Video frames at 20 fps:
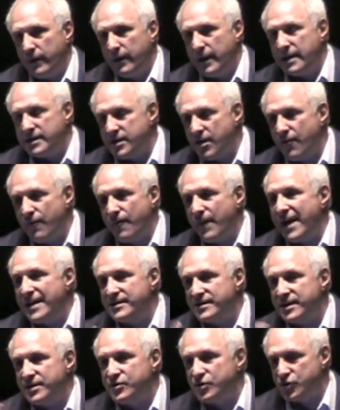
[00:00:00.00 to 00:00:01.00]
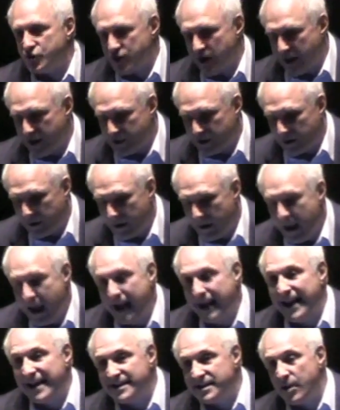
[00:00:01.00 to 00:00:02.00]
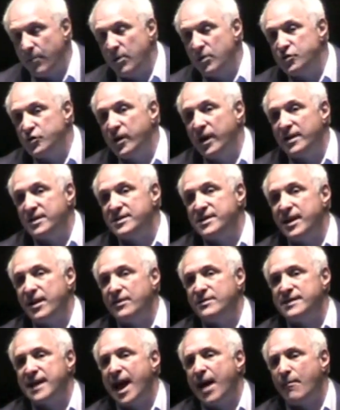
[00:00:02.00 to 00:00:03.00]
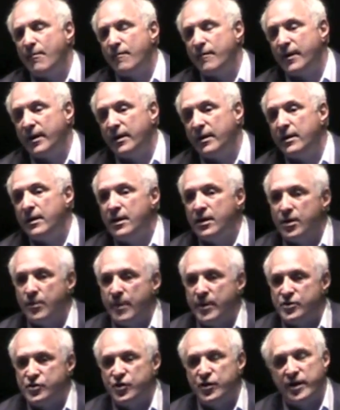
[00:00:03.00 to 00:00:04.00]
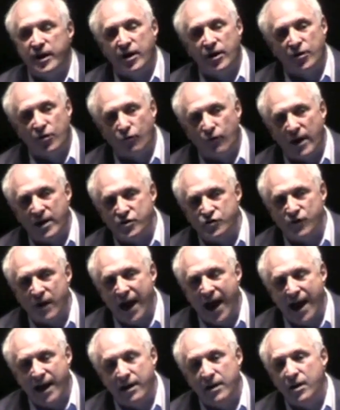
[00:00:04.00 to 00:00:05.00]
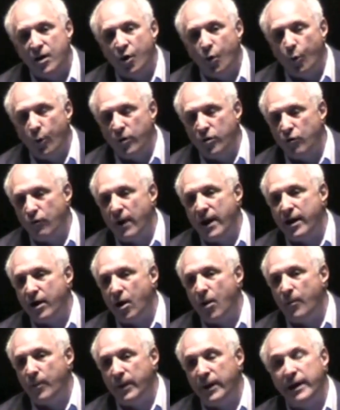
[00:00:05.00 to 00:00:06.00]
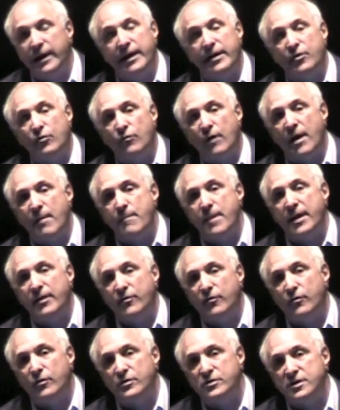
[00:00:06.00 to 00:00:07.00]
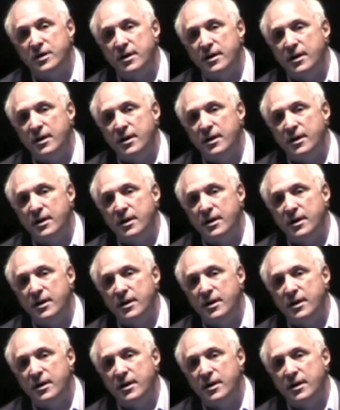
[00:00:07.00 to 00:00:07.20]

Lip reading: That's how fast things are changing. And that's how much you got to stay on top of it to make sure you get on the right track with the right company, get the right mentors,